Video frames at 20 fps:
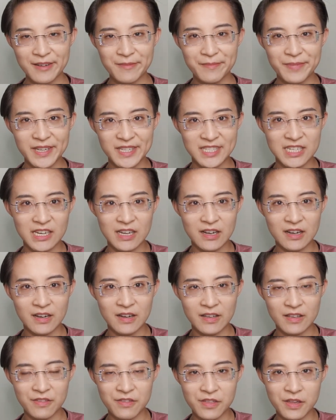based
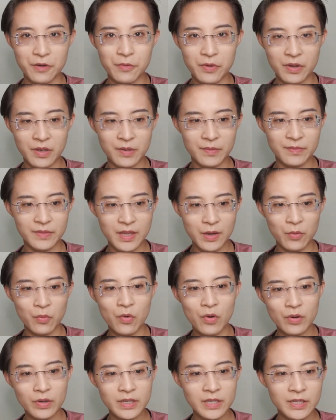on Ethereum
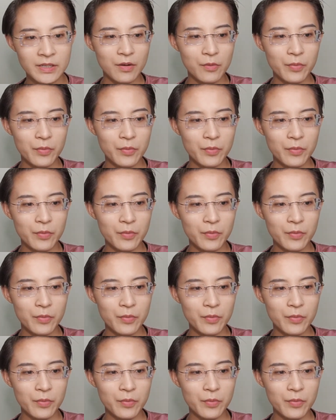network